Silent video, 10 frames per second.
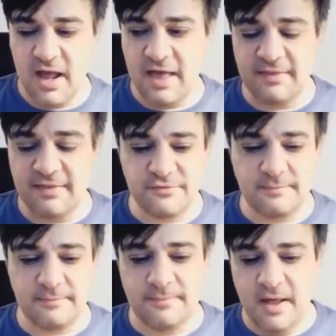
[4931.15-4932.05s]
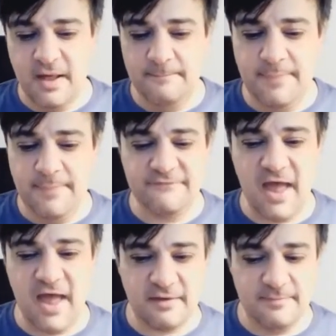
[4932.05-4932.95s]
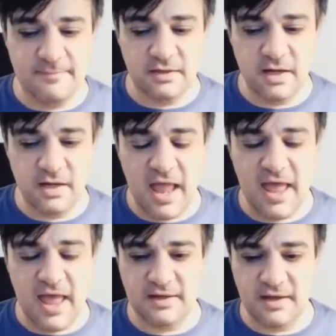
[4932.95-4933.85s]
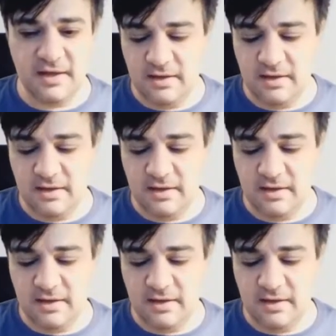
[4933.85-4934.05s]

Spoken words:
And then there's that Bev Ekman and